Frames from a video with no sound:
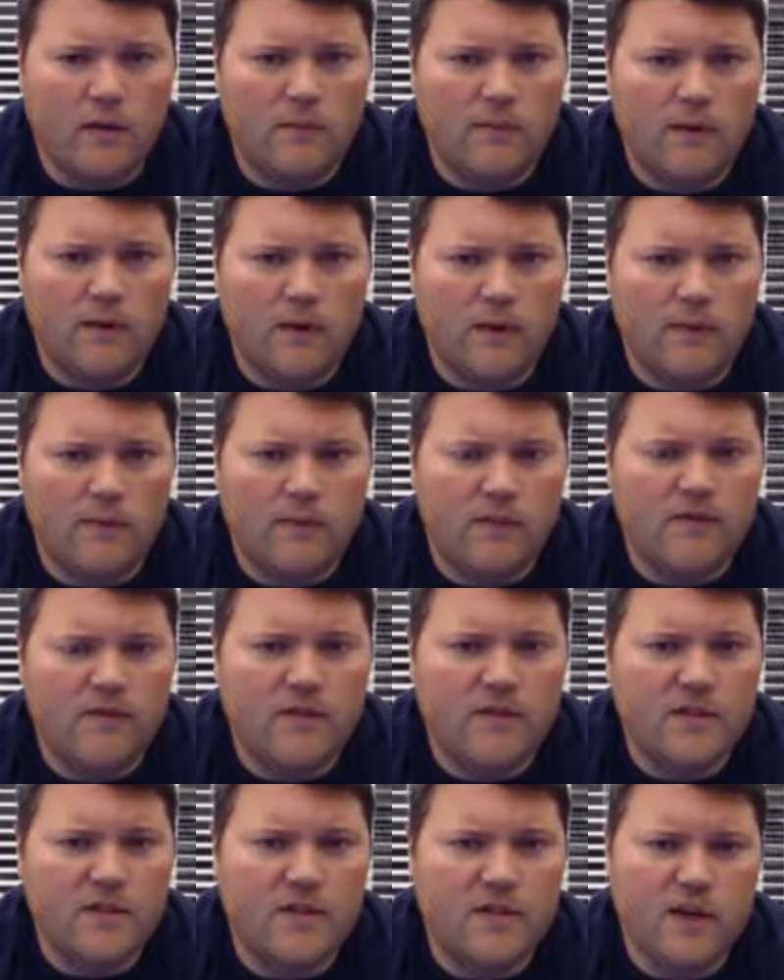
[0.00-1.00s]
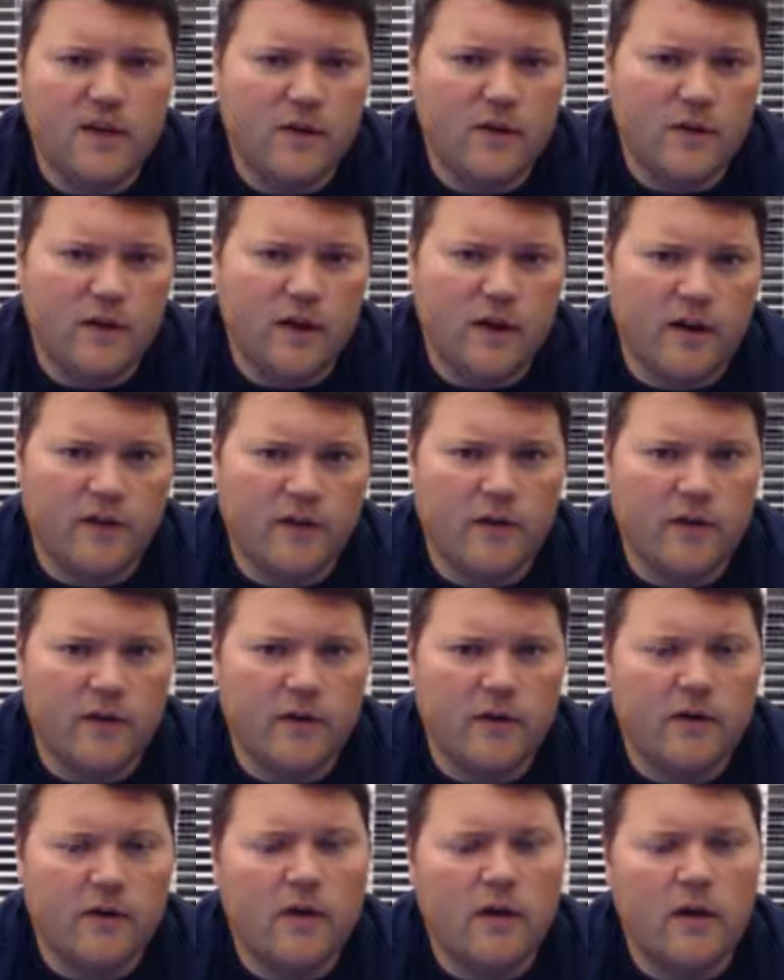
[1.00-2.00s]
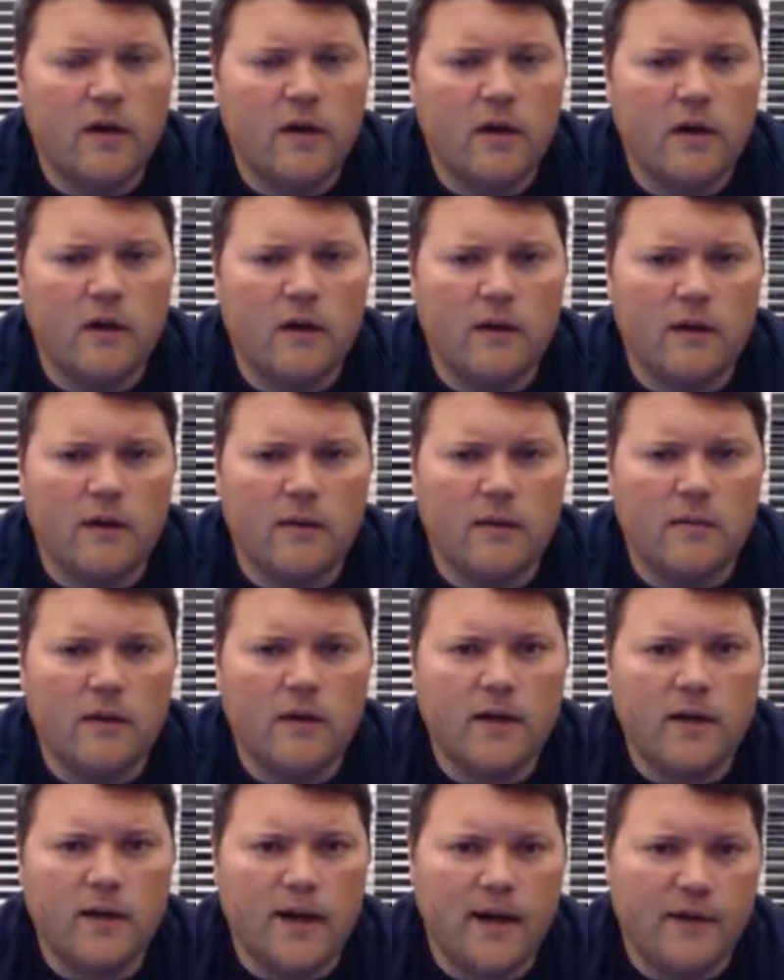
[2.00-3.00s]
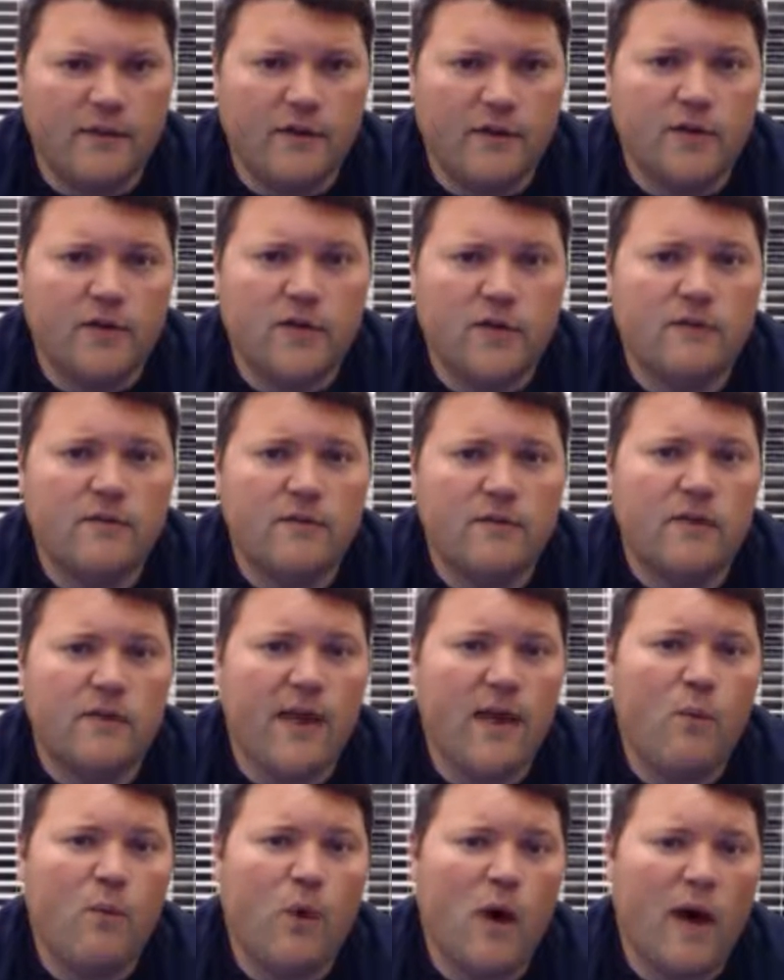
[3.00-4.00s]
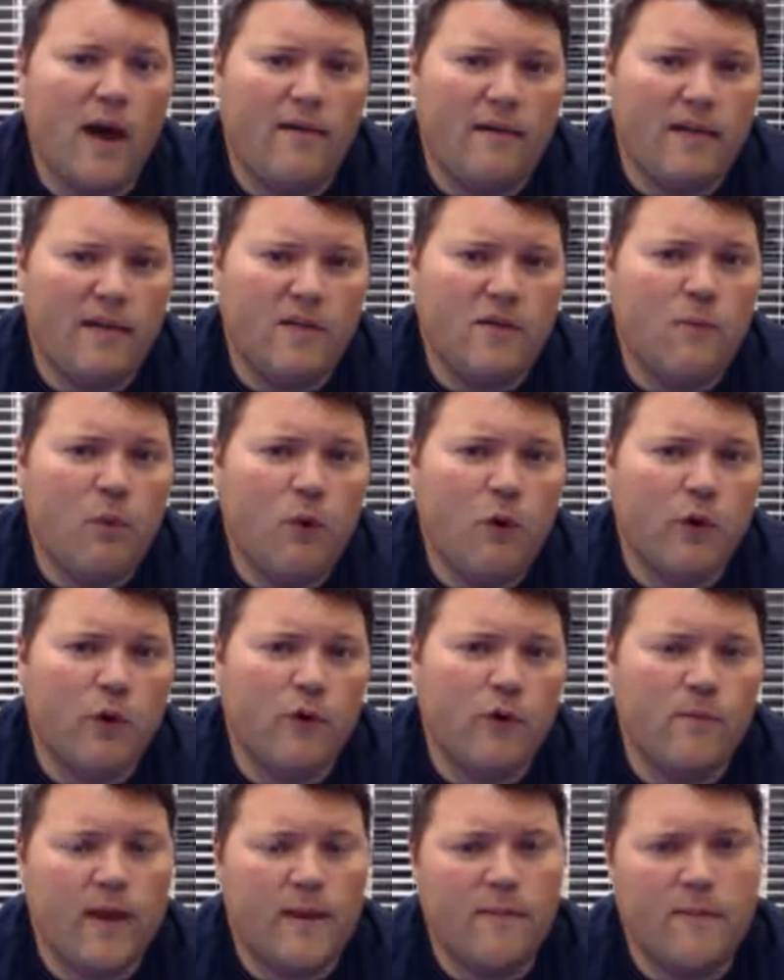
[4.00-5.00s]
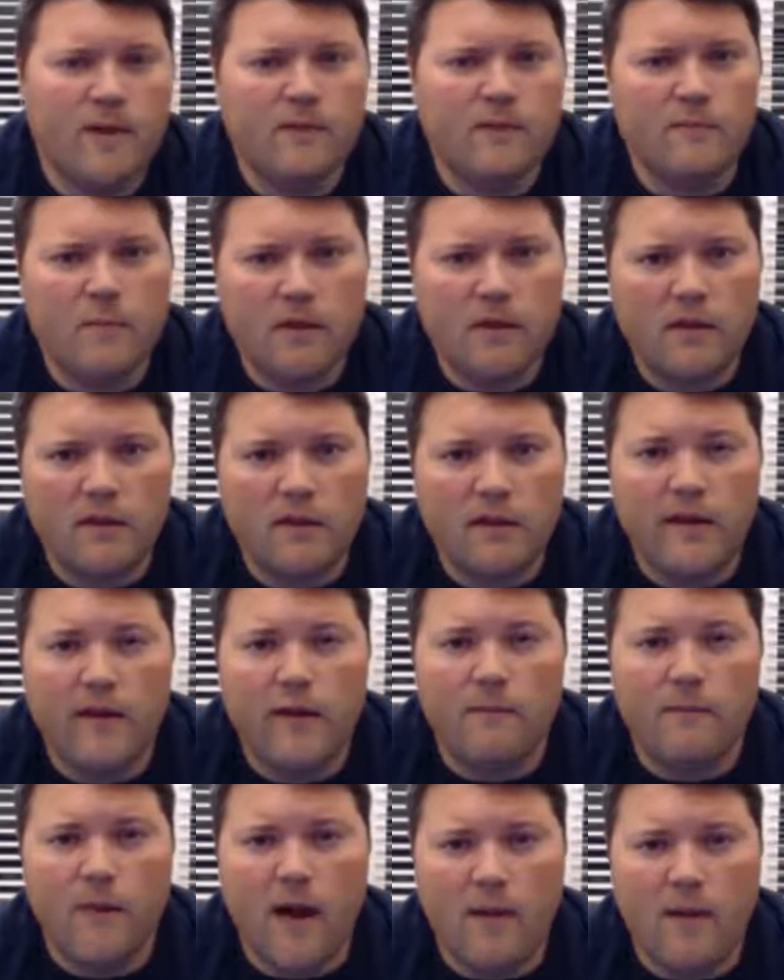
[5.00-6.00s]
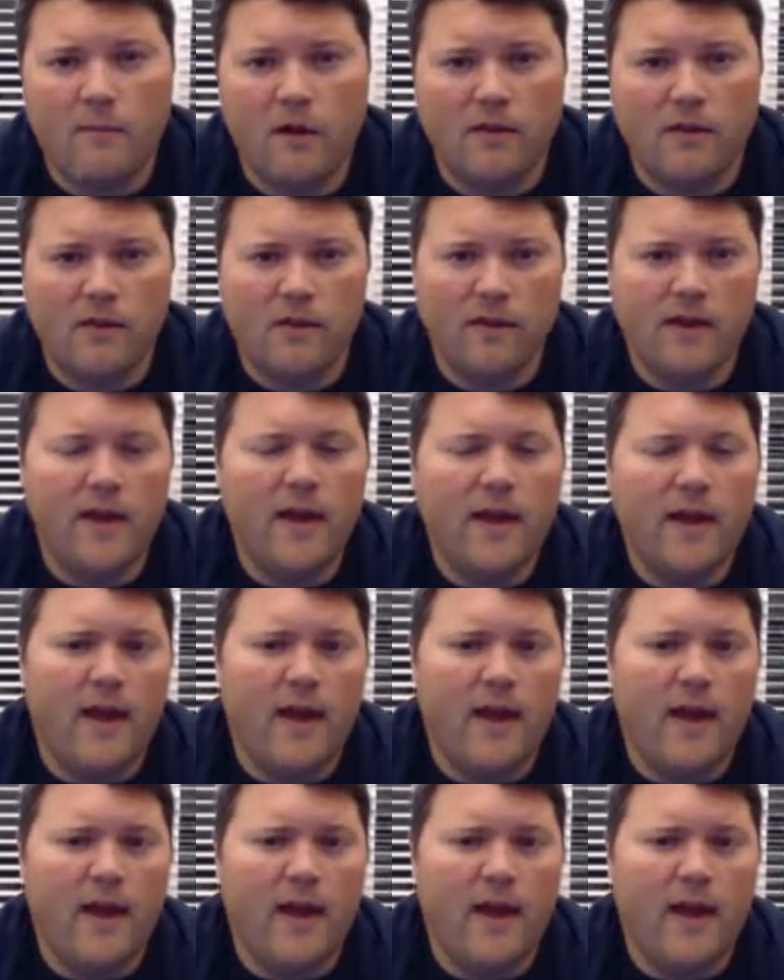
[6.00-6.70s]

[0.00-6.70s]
the facility or the doctor you're looking into having your sleeve with, they will have a support group that meets monthly or bi-monthly.